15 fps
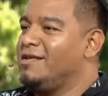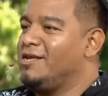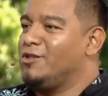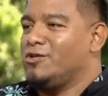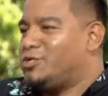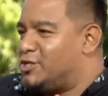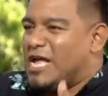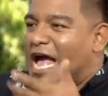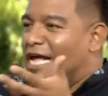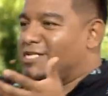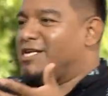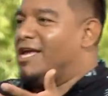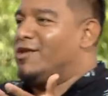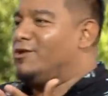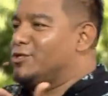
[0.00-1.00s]
And you're just
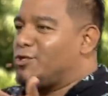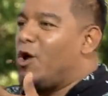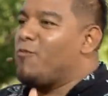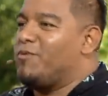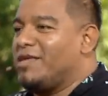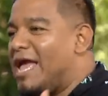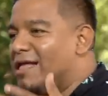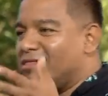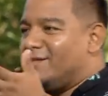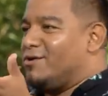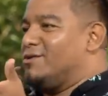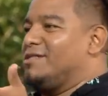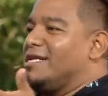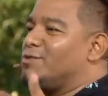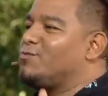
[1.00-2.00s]
asking, you're just hoping, yeah,
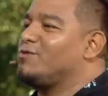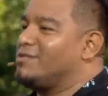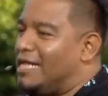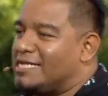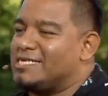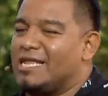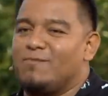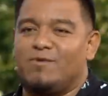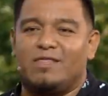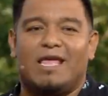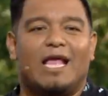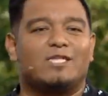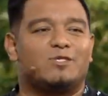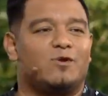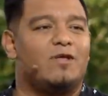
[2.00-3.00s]
that's going to be the
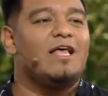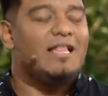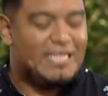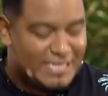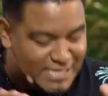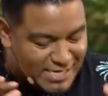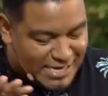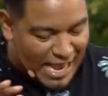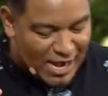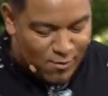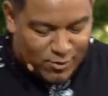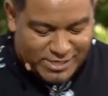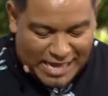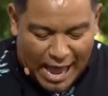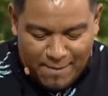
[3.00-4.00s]
answer. This is kind of
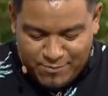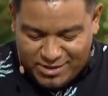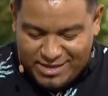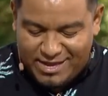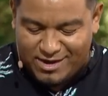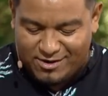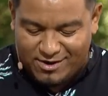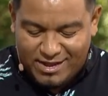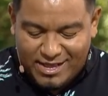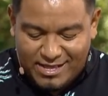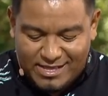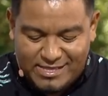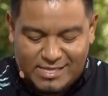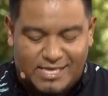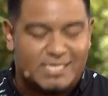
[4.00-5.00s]
what's happening here.
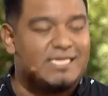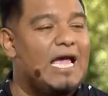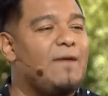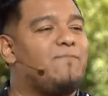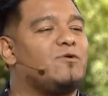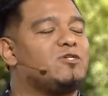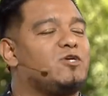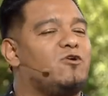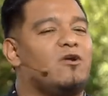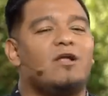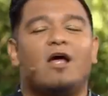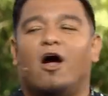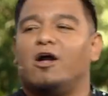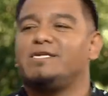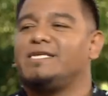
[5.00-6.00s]
The disciples
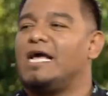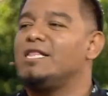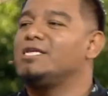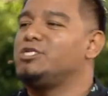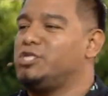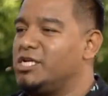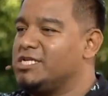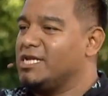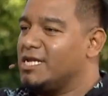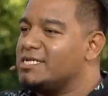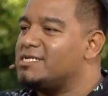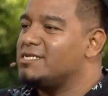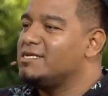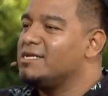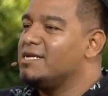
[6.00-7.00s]
are telling
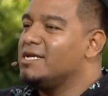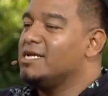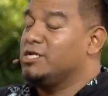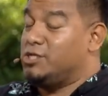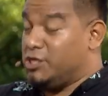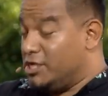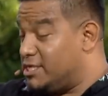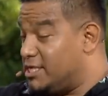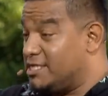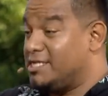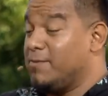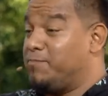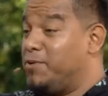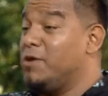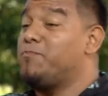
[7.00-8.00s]
Jesus,
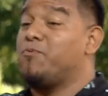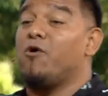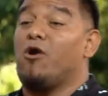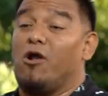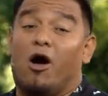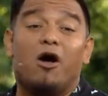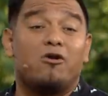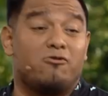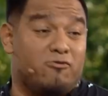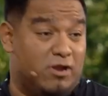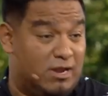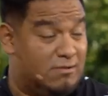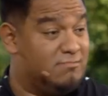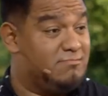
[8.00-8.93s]
the people are hungry.